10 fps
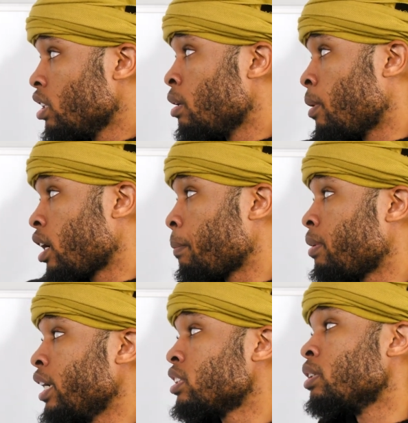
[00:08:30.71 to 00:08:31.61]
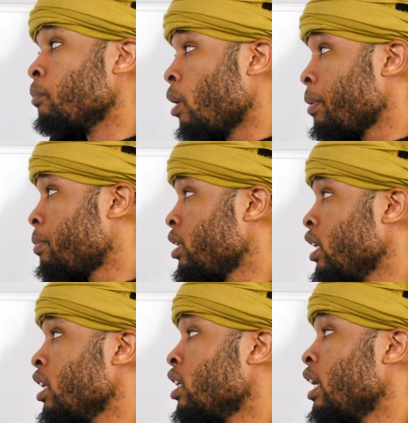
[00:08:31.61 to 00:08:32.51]
the marketplace and what people
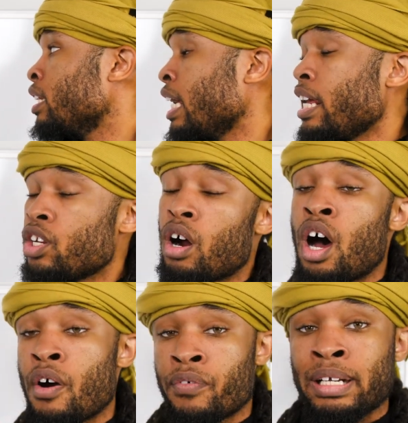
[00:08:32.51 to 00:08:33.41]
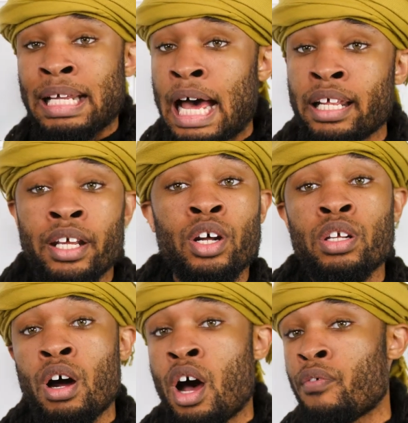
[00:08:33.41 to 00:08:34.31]
need, then your offer, dialing in
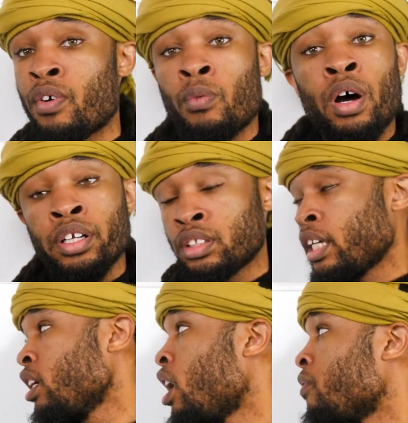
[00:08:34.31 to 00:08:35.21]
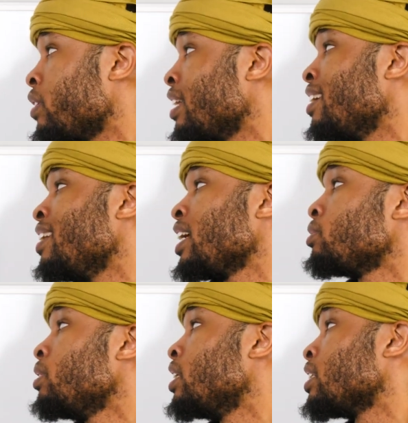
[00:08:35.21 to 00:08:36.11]
on your offer, understanding your offer. Then the
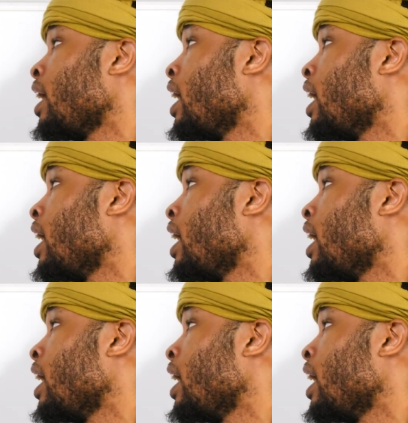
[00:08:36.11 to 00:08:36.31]
next one is